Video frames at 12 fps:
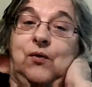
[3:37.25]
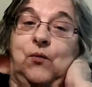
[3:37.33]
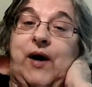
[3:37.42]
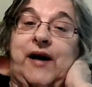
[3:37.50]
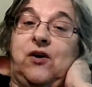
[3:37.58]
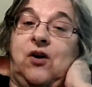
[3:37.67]

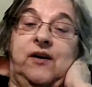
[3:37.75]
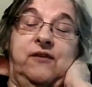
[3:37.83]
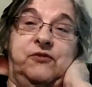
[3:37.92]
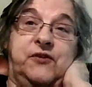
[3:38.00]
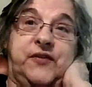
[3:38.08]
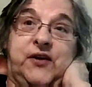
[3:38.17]
weight on it
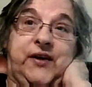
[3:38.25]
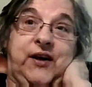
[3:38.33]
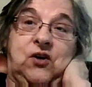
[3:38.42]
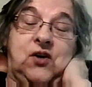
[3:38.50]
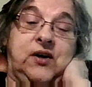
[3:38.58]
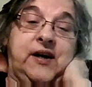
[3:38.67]
for very
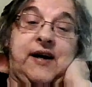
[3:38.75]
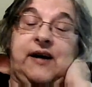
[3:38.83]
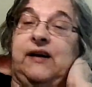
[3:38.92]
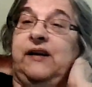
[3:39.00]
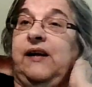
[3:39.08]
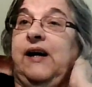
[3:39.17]
long,
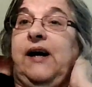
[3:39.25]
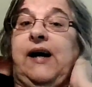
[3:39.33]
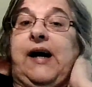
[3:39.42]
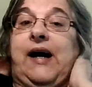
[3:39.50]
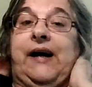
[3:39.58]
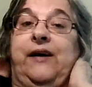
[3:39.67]
and
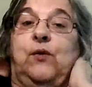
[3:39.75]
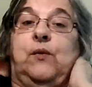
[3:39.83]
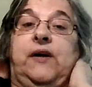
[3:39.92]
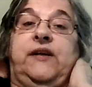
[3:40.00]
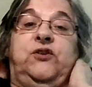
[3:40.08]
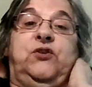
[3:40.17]
I don't
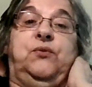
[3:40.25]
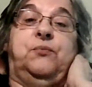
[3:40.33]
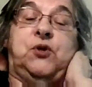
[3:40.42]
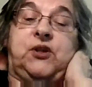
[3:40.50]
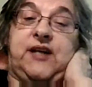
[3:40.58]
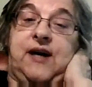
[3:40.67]
want to do
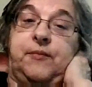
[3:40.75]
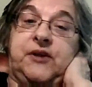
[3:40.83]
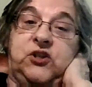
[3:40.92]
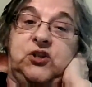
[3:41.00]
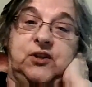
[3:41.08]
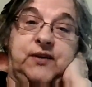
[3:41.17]
more
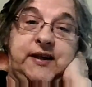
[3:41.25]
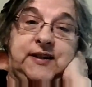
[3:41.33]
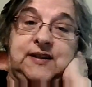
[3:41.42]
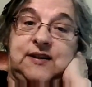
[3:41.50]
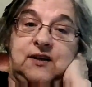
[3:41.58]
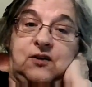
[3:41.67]
damage to
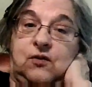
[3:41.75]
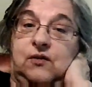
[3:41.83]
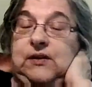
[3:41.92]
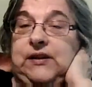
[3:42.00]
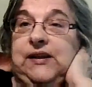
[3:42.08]
it, so